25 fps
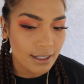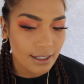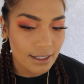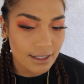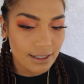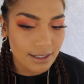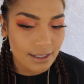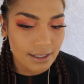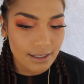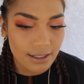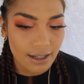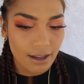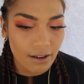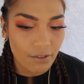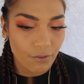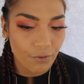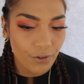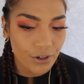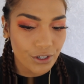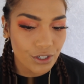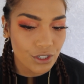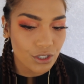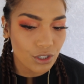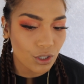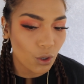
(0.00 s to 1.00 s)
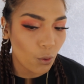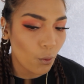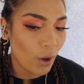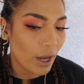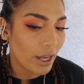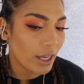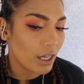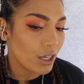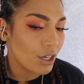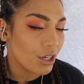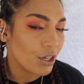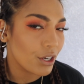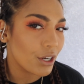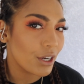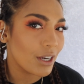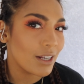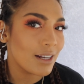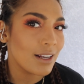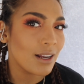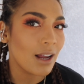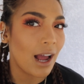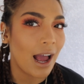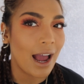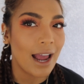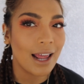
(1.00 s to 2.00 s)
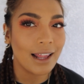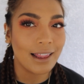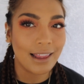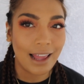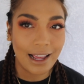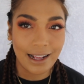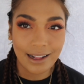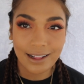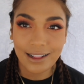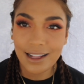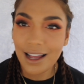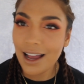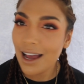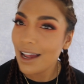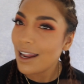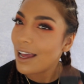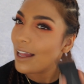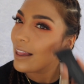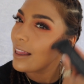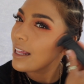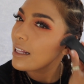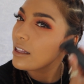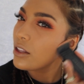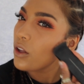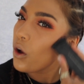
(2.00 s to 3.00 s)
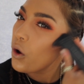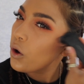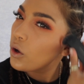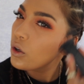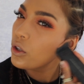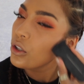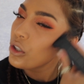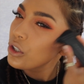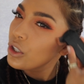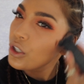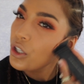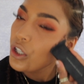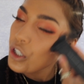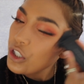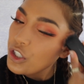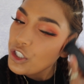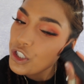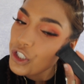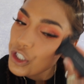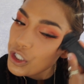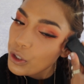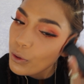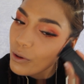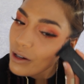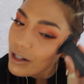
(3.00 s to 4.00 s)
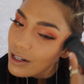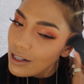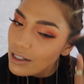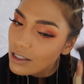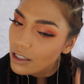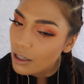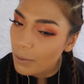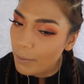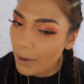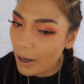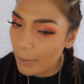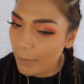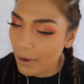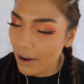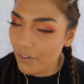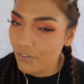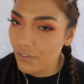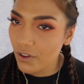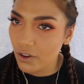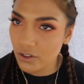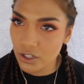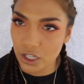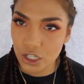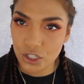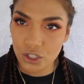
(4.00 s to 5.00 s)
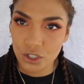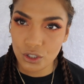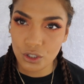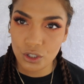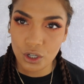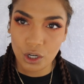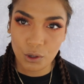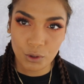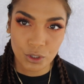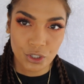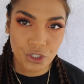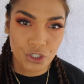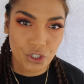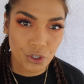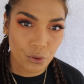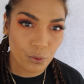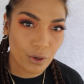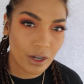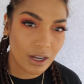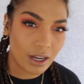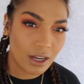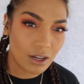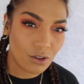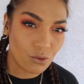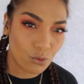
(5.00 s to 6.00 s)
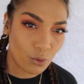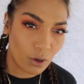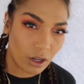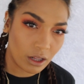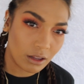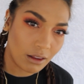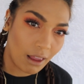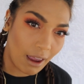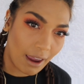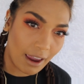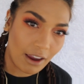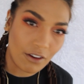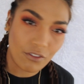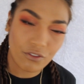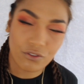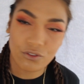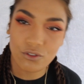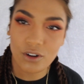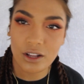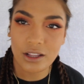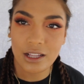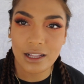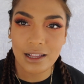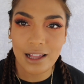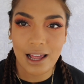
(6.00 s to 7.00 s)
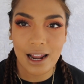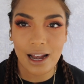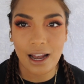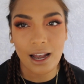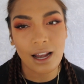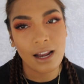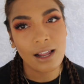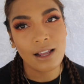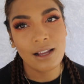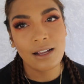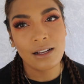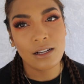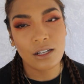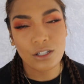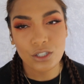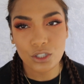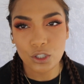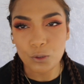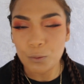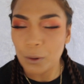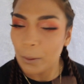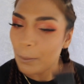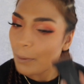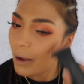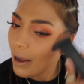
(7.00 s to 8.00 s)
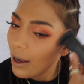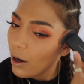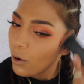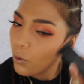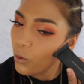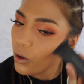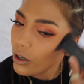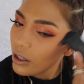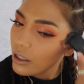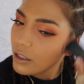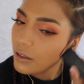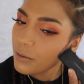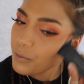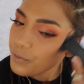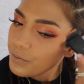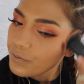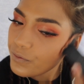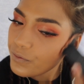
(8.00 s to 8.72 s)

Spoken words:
and stuff, which is quite good. I like that. I like the whole dewiness. It made my foundation look dewy in real life rather than a super matte one.